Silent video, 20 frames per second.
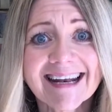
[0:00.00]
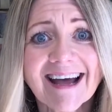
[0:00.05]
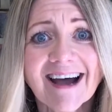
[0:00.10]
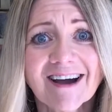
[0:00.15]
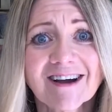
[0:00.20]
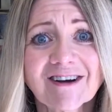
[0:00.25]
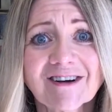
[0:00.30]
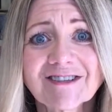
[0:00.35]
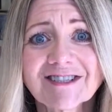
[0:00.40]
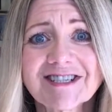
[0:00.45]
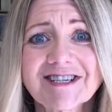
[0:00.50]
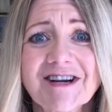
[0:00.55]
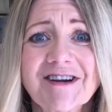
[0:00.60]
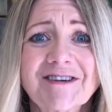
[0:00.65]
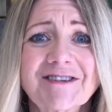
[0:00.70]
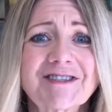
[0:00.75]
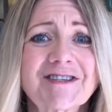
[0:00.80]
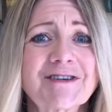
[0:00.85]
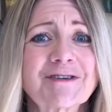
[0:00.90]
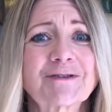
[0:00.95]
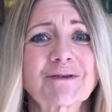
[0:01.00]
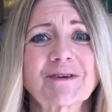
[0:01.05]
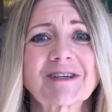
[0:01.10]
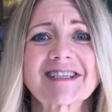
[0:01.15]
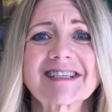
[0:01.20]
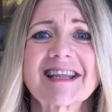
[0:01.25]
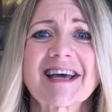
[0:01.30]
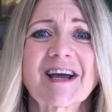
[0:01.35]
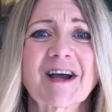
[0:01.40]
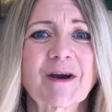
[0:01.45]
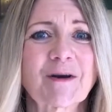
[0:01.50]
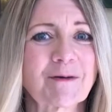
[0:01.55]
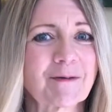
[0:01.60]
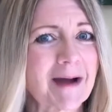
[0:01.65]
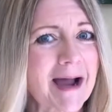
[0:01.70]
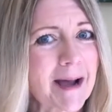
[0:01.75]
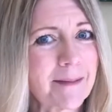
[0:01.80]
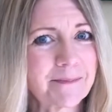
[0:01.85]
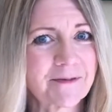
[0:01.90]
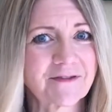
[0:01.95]
hunger steers you towards the
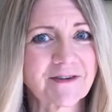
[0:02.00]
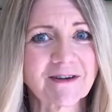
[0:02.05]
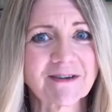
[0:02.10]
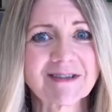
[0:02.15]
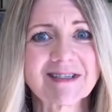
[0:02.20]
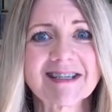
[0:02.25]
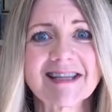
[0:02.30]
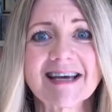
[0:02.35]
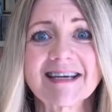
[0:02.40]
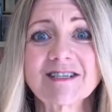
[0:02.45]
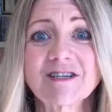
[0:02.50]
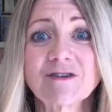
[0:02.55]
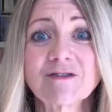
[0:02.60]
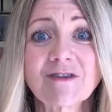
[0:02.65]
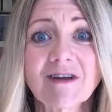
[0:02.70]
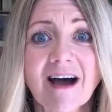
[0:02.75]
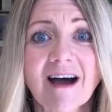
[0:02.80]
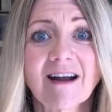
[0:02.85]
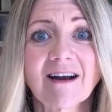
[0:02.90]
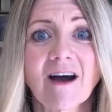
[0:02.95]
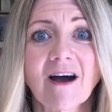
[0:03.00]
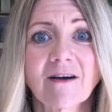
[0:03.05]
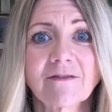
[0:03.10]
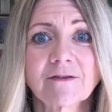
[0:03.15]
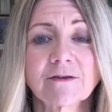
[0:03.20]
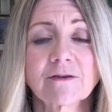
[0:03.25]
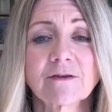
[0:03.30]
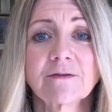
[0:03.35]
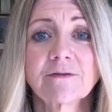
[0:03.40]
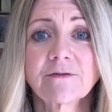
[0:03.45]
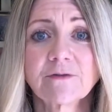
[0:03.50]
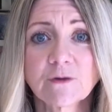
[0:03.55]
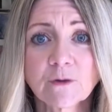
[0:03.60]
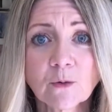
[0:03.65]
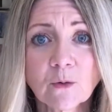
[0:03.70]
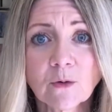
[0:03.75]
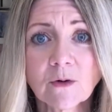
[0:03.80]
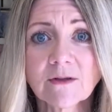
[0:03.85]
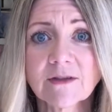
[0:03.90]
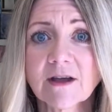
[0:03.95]
crap foods that do not offer the
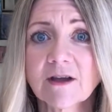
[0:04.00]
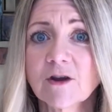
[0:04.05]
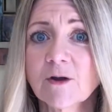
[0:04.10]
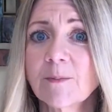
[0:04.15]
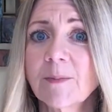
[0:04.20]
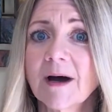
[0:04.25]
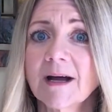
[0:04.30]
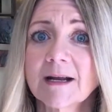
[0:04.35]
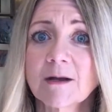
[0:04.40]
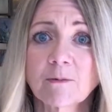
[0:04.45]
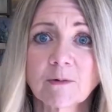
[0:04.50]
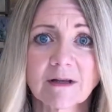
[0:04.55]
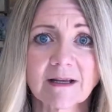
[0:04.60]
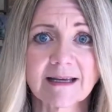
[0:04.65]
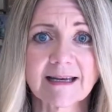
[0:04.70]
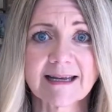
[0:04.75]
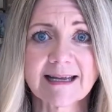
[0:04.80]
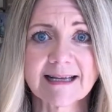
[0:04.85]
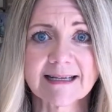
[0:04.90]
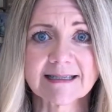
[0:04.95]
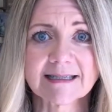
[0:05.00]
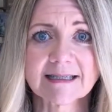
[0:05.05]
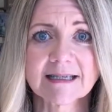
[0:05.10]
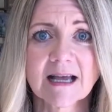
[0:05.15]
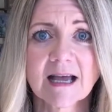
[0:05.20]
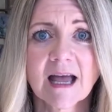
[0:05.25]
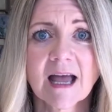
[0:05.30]
fuel that your body really needs.